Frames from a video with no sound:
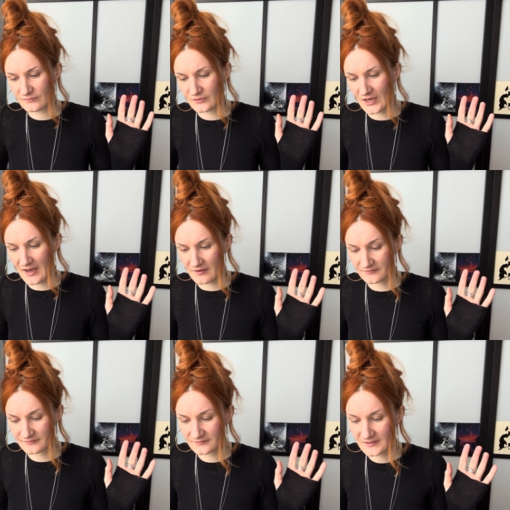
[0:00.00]
you
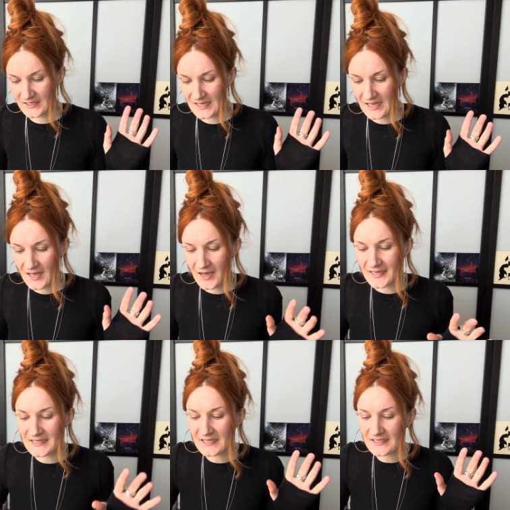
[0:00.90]
have, I
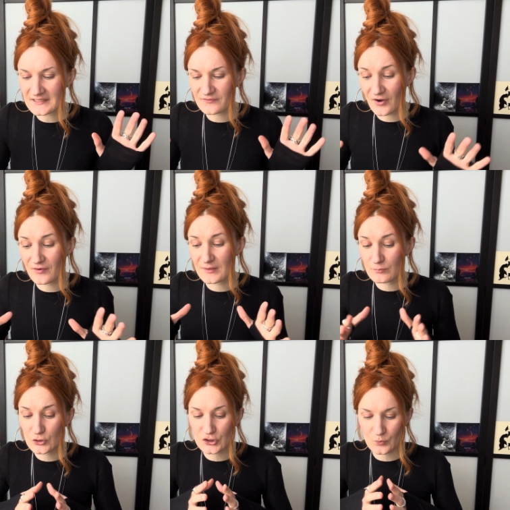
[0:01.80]
think it's very
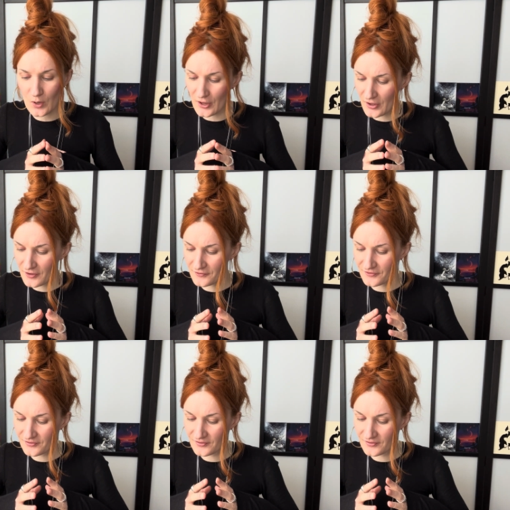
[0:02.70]
much worth